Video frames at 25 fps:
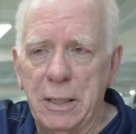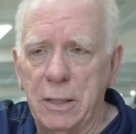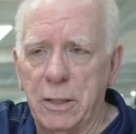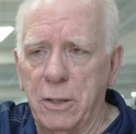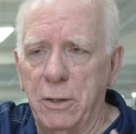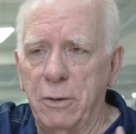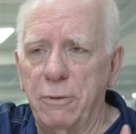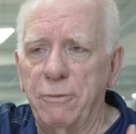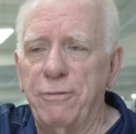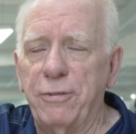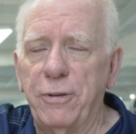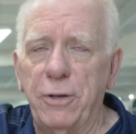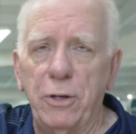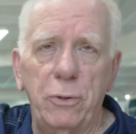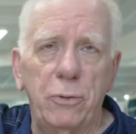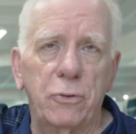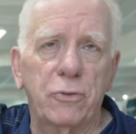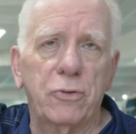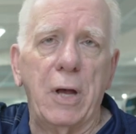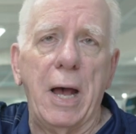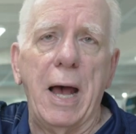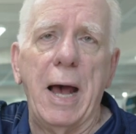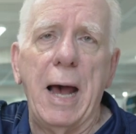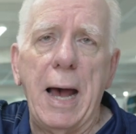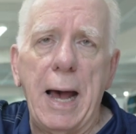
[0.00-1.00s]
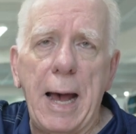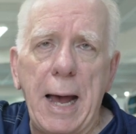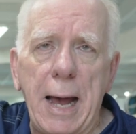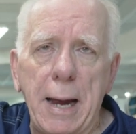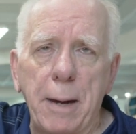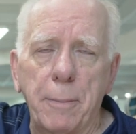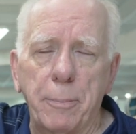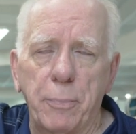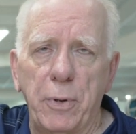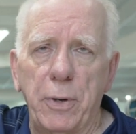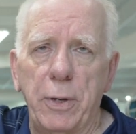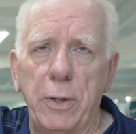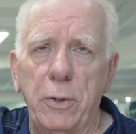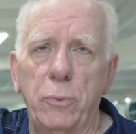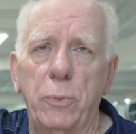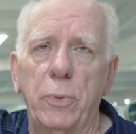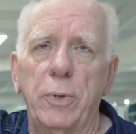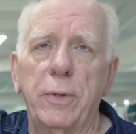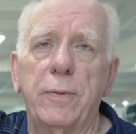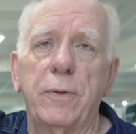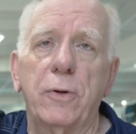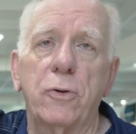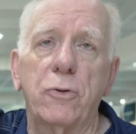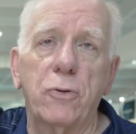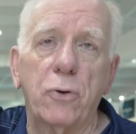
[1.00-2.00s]
confuse a hybrid
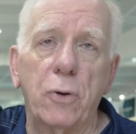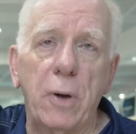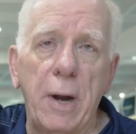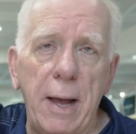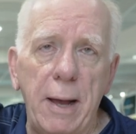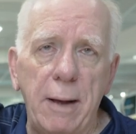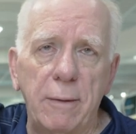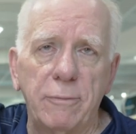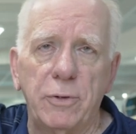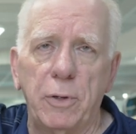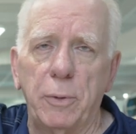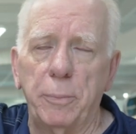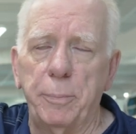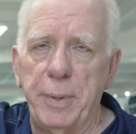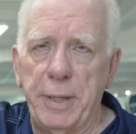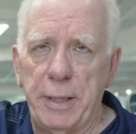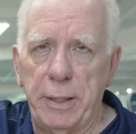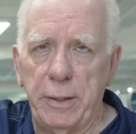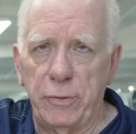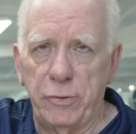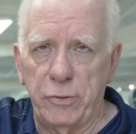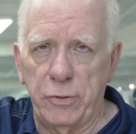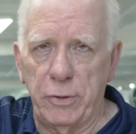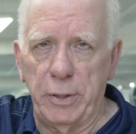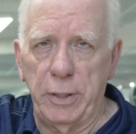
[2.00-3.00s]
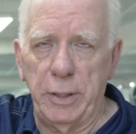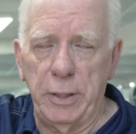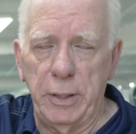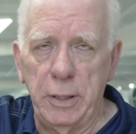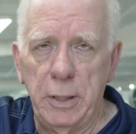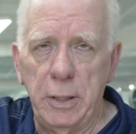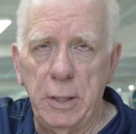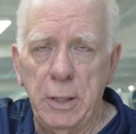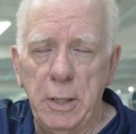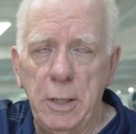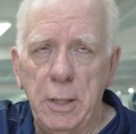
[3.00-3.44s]
with a travel BC,